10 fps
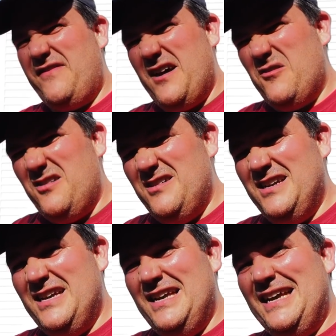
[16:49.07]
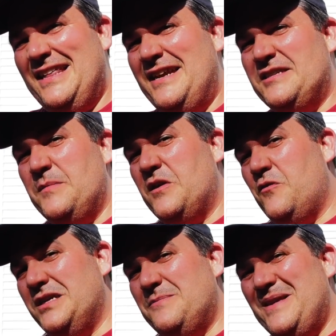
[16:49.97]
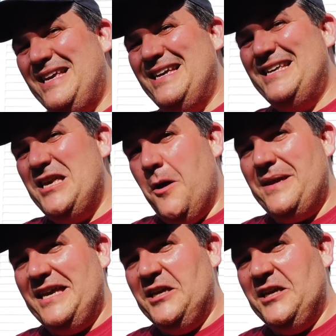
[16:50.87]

hour, and then it's gonna be crispy, yummy,